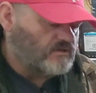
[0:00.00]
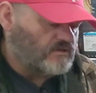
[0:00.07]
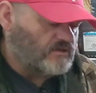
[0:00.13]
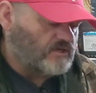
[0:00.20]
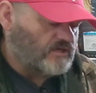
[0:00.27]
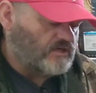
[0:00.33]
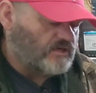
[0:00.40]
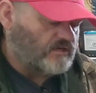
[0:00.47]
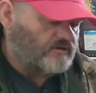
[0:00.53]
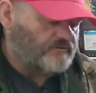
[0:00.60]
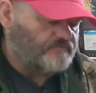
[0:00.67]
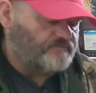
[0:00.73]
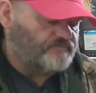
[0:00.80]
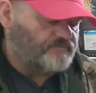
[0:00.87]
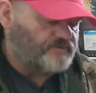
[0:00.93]

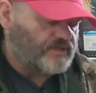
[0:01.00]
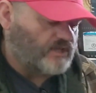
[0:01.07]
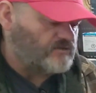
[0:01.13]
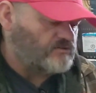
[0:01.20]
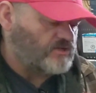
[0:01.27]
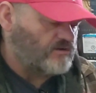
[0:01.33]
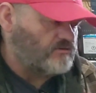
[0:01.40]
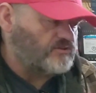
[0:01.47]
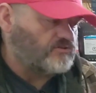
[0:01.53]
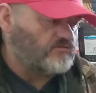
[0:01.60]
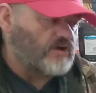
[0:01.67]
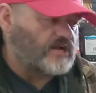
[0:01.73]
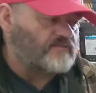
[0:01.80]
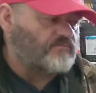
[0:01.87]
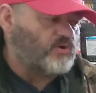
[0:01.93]
They're a
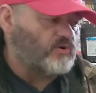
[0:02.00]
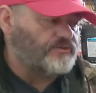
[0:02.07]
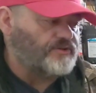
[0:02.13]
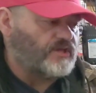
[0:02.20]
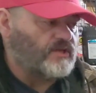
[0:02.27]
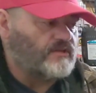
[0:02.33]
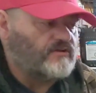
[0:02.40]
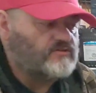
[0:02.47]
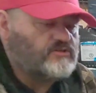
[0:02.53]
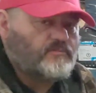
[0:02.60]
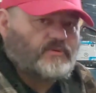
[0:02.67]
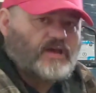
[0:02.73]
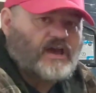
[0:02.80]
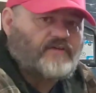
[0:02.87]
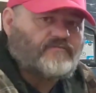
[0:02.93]
direct bolt in. There's a
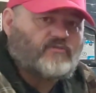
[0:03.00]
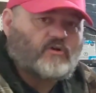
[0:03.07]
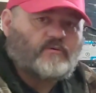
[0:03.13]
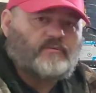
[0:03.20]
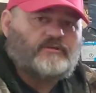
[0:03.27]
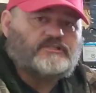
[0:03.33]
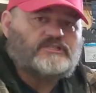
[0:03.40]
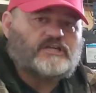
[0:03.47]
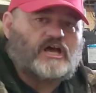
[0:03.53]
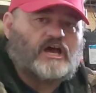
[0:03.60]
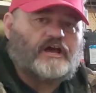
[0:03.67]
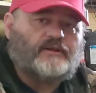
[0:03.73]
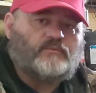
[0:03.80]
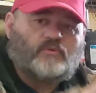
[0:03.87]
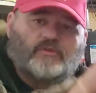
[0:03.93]
platform
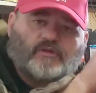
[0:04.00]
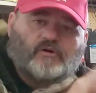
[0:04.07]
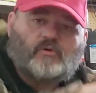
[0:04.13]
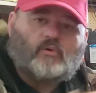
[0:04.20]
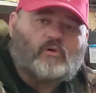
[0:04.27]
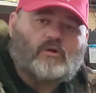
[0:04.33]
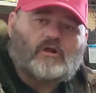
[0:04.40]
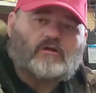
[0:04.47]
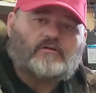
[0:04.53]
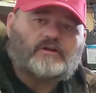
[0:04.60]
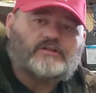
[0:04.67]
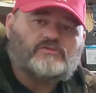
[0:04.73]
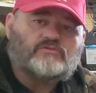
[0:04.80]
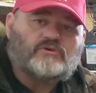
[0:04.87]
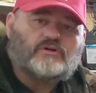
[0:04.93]
inside with a hole
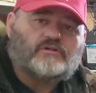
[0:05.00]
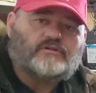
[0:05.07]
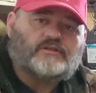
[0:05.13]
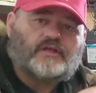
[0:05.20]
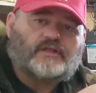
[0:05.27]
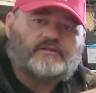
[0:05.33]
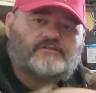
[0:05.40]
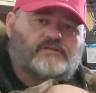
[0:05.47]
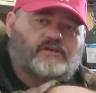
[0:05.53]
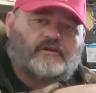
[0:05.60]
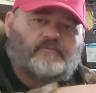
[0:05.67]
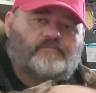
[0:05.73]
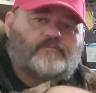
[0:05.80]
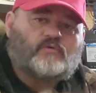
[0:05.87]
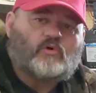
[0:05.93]
already drilled. It's
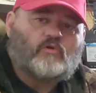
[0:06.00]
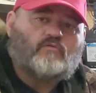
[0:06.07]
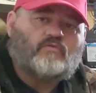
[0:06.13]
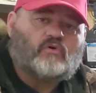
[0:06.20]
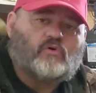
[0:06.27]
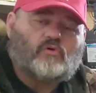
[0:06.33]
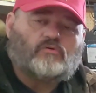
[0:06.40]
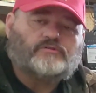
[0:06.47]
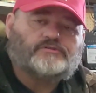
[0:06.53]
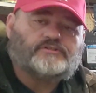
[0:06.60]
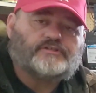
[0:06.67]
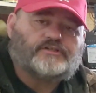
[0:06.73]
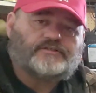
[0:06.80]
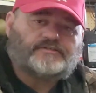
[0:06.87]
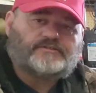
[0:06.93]
an oval hole, so
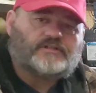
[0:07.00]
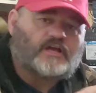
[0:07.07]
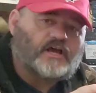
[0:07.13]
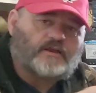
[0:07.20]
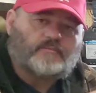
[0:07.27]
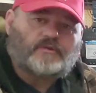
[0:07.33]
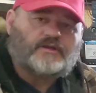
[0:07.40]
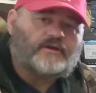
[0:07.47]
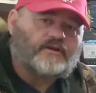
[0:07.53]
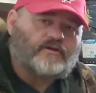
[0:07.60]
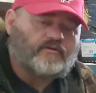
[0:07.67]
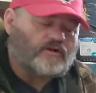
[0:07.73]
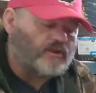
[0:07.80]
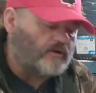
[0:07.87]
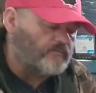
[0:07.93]
you can slide them in and
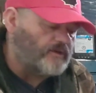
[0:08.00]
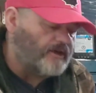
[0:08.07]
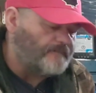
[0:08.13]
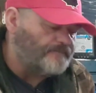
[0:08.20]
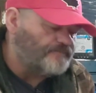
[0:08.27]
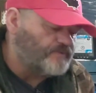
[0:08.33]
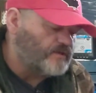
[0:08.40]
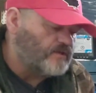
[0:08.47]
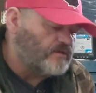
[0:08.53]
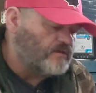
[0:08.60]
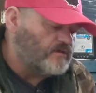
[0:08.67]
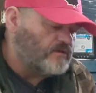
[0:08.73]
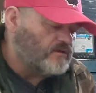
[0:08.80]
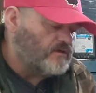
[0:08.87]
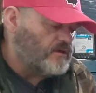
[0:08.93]
out a little bit.
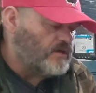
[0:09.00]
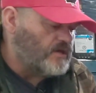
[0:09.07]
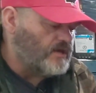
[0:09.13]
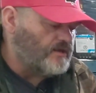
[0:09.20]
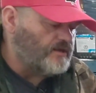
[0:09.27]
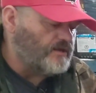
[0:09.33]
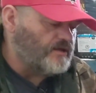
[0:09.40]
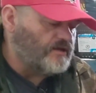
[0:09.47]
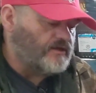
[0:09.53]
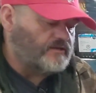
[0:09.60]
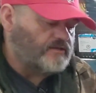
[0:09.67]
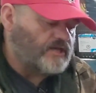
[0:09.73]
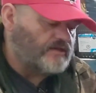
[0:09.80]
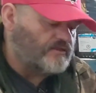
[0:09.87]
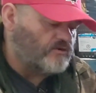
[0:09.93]
And
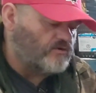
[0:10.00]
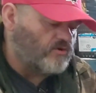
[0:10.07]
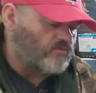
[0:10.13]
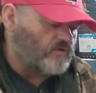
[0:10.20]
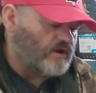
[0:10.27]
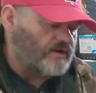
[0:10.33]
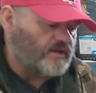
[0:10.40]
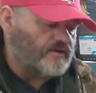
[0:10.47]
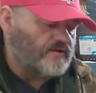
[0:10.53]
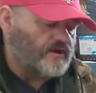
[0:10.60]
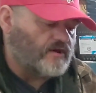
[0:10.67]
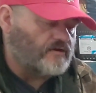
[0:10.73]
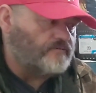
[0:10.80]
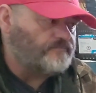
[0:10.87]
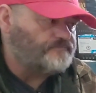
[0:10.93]
yeah, they'll go right in
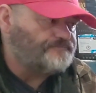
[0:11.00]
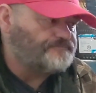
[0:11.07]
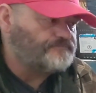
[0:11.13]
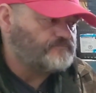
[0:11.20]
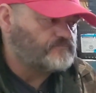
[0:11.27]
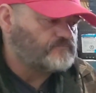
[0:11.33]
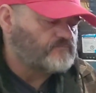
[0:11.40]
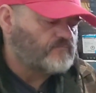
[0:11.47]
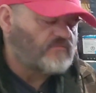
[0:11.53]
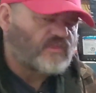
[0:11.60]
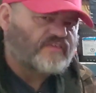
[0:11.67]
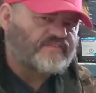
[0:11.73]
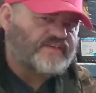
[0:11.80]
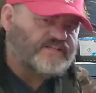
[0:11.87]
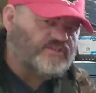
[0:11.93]
there.
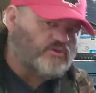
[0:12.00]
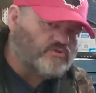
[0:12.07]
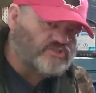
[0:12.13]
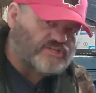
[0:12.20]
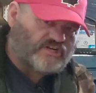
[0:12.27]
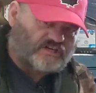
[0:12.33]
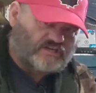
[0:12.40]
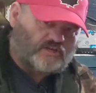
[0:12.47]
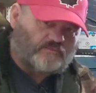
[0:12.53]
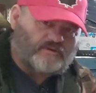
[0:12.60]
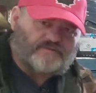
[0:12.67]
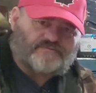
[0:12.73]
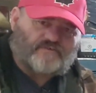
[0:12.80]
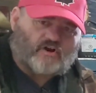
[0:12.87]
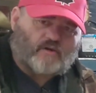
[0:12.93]
They do sit a little
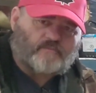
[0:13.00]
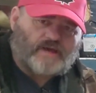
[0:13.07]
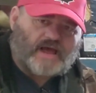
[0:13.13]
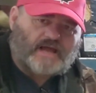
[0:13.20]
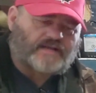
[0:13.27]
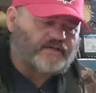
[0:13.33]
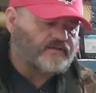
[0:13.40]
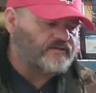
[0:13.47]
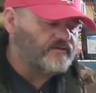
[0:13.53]
bit far back.